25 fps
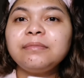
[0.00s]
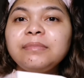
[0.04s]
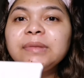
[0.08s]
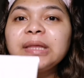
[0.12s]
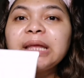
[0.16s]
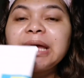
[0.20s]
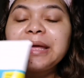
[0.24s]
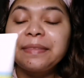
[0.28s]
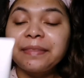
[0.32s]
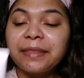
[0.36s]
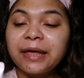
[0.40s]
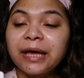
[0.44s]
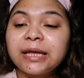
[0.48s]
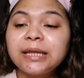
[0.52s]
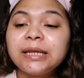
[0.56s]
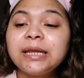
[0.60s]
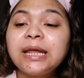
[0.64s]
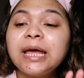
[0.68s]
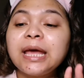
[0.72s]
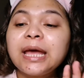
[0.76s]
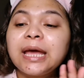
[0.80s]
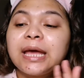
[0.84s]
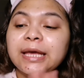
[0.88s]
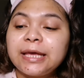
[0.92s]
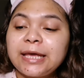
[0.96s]
And then
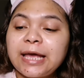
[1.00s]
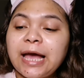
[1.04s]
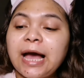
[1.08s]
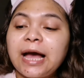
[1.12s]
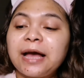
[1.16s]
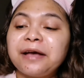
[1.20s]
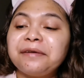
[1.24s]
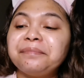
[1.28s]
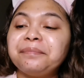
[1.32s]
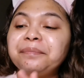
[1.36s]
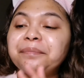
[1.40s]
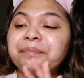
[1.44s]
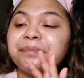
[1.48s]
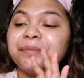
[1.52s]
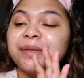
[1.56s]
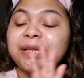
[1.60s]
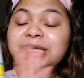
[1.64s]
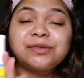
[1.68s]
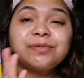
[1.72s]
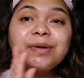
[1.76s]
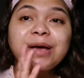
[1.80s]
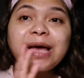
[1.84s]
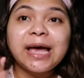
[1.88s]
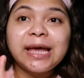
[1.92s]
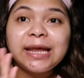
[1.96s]
yeah, that's
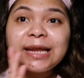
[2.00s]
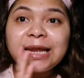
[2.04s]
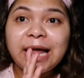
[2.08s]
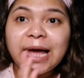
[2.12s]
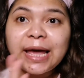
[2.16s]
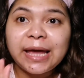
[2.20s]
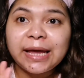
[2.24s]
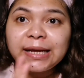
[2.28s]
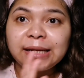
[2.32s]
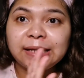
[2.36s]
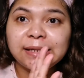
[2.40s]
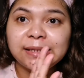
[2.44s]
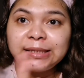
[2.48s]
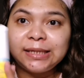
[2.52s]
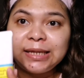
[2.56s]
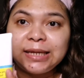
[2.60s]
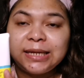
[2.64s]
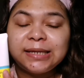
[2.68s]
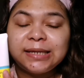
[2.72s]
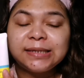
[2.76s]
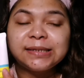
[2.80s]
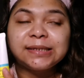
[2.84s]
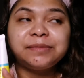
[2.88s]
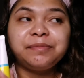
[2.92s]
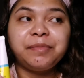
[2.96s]
why I like
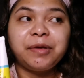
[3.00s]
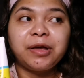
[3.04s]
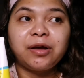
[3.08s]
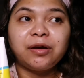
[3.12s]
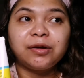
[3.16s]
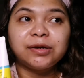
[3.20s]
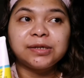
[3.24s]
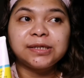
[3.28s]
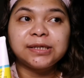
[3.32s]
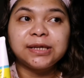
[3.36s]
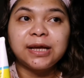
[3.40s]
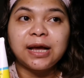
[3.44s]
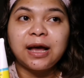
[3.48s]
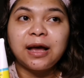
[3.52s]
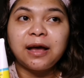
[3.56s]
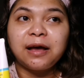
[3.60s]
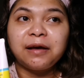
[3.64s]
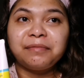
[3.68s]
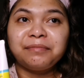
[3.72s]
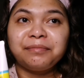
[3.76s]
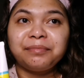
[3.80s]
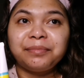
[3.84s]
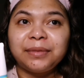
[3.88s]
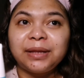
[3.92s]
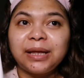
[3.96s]
this because nga
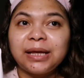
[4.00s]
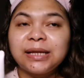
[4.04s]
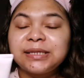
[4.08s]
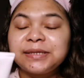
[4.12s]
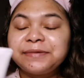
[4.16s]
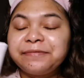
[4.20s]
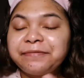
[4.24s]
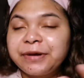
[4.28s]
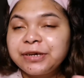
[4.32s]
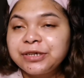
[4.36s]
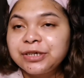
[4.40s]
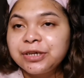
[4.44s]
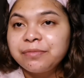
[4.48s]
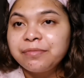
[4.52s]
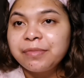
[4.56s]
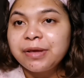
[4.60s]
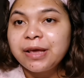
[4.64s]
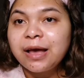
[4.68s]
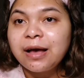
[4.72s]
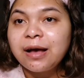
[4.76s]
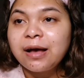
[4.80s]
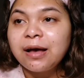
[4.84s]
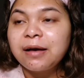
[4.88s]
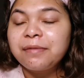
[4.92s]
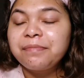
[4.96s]
it's freshen me
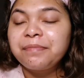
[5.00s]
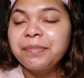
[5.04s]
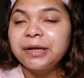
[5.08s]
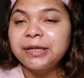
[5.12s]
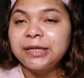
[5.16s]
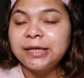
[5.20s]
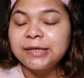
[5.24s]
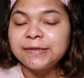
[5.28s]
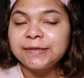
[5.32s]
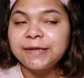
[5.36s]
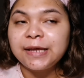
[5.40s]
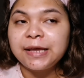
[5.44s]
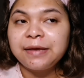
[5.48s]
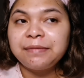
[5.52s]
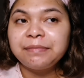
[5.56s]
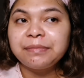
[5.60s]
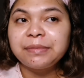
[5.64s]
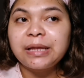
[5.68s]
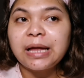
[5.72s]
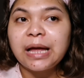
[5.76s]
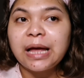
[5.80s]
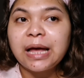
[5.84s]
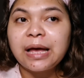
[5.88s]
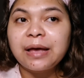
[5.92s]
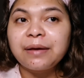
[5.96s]
up, at the same
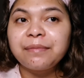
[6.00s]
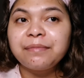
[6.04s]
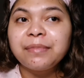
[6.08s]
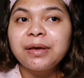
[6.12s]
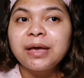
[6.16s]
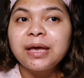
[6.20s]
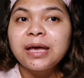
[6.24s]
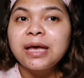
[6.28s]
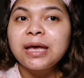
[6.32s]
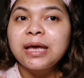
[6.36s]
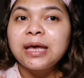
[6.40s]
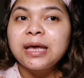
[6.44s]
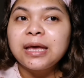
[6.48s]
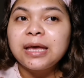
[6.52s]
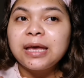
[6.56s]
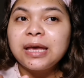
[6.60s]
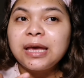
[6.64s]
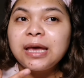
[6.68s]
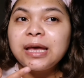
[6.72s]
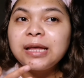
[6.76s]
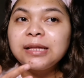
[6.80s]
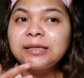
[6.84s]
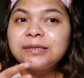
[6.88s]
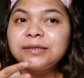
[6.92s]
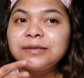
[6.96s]
time
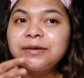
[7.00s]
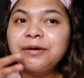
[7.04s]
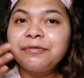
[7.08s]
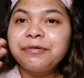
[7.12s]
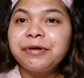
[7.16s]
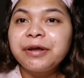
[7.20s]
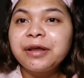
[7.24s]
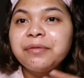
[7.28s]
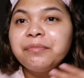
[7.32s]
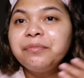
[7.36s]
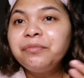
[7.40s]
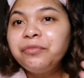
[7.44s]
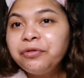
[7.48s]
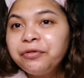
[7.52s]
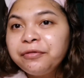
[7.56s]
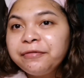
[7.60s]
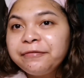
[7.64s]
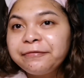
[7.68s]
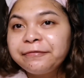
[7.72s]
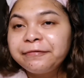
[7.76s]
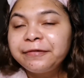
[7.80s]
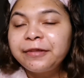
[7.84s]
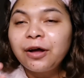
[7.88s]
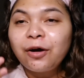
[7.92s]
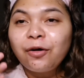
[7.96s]
it's
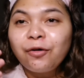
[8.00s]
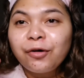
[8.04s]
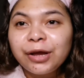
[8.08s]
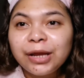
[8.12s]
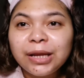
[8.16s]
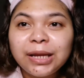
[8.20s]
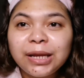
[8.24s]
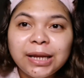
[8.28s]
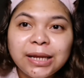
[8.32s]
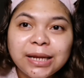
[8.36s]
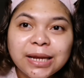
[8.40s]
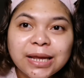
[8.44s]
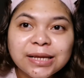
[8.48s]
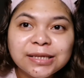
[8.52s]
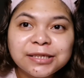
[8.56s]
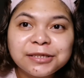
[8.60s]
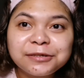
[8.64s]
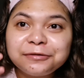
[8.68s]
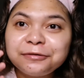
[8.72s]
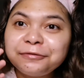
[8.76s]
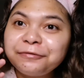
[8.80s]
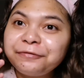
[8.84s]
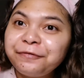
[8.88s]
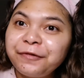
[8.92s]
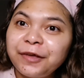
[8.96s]
removed the oiliness
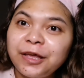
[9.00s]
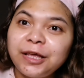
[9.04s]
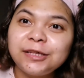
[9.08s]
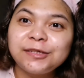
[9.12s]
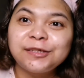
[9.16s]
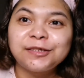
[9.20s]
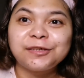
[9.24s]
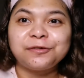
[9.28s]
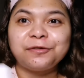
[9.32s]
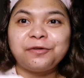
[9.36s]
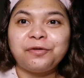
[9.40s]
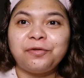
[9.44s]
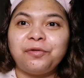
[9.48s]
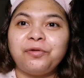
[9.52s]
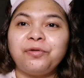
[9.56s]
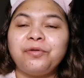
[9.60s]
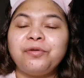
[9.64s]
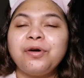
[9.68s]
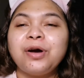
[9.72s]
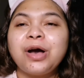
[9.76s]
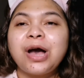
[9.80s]
ng face ko